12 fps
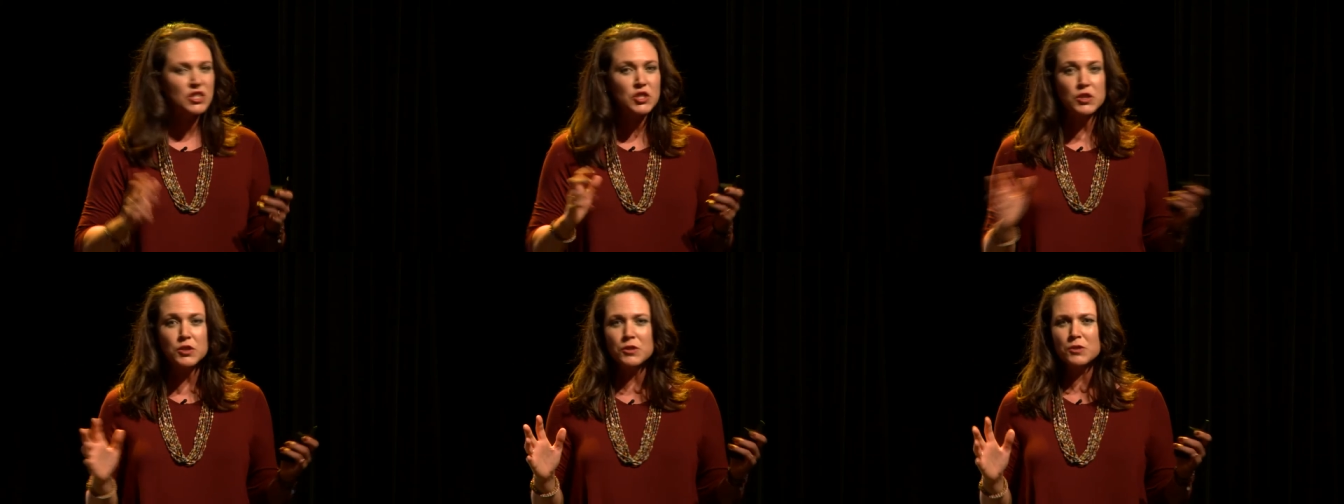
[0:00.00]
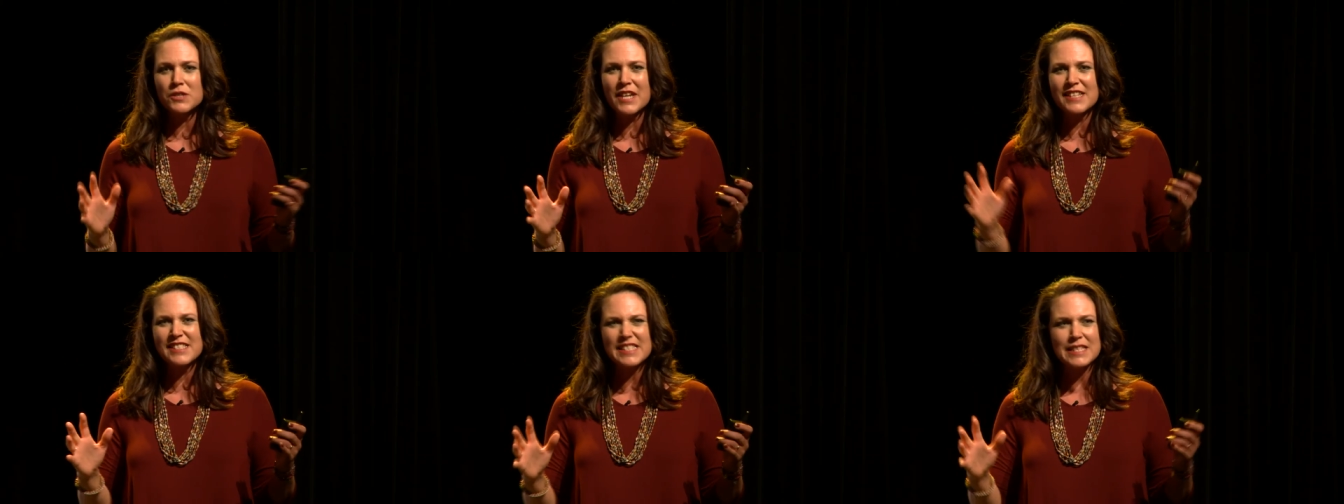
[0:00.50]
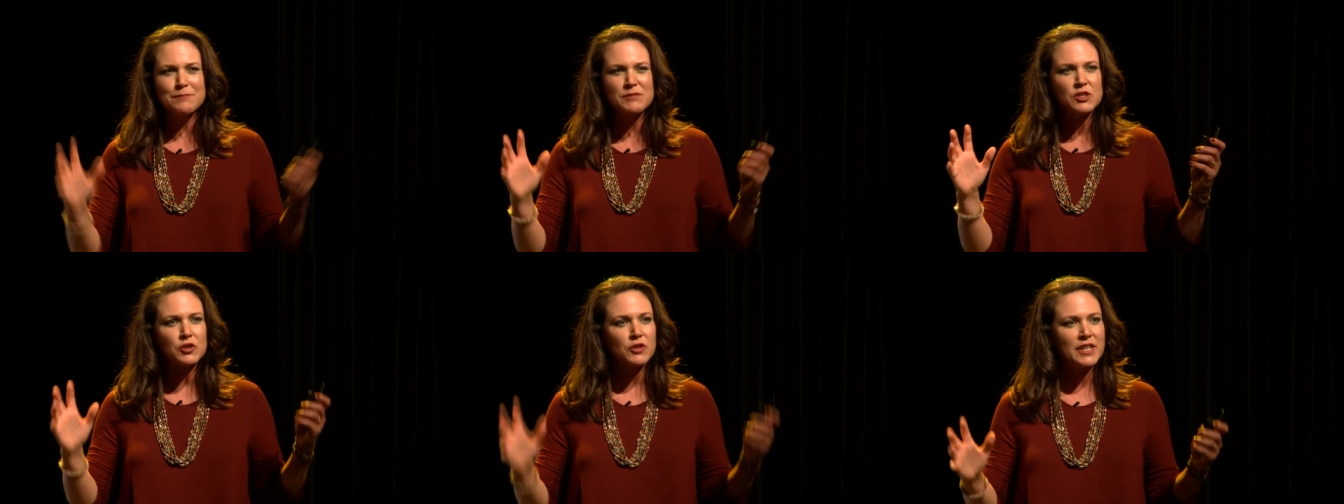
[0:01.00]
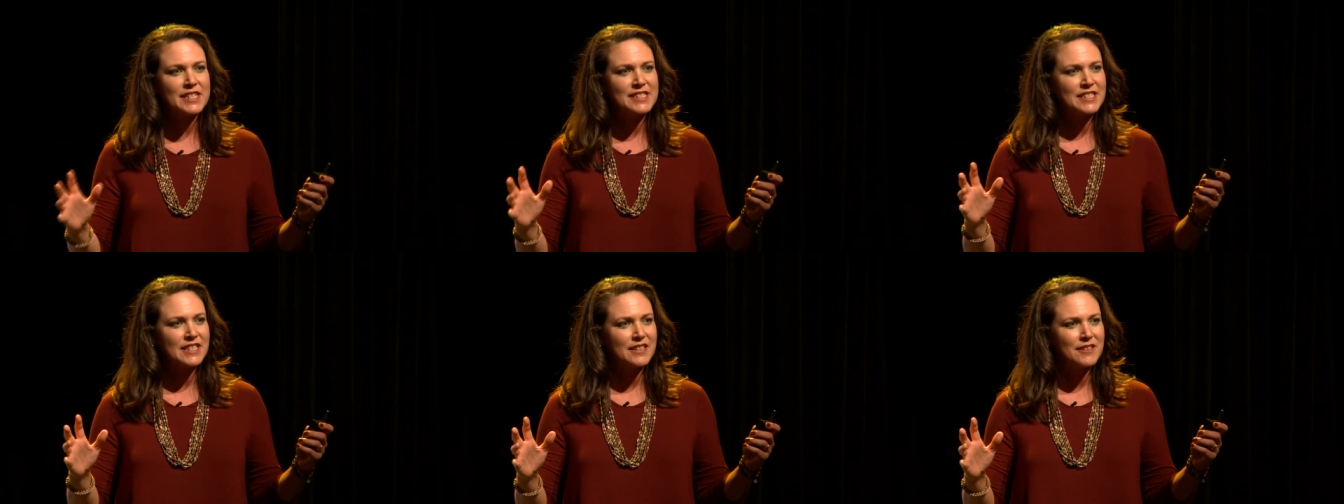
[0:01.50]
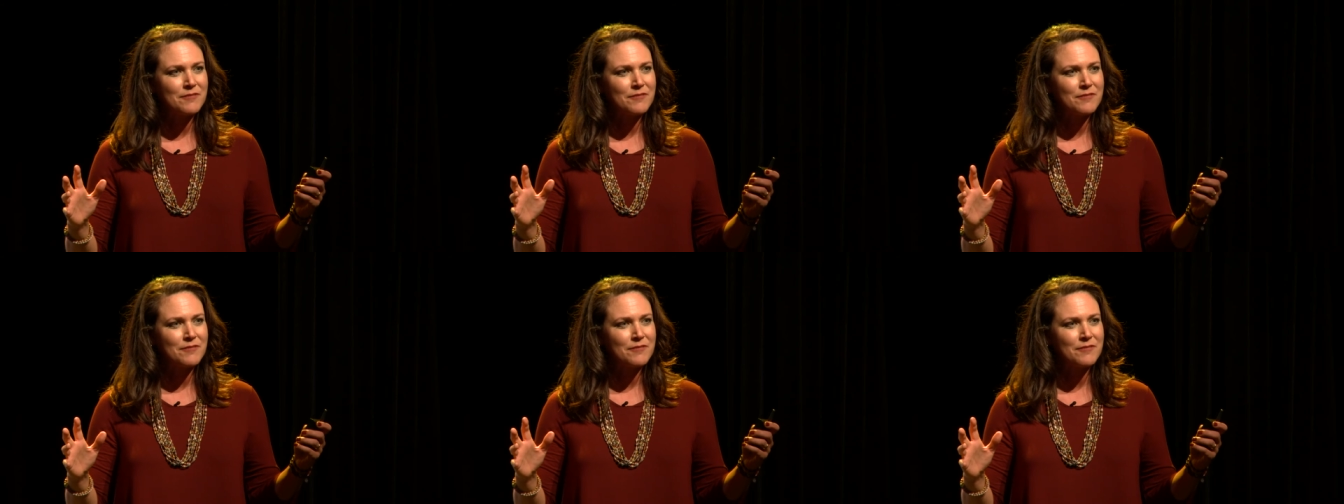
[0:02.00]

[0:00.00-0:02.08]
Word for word: huge and seems crazy.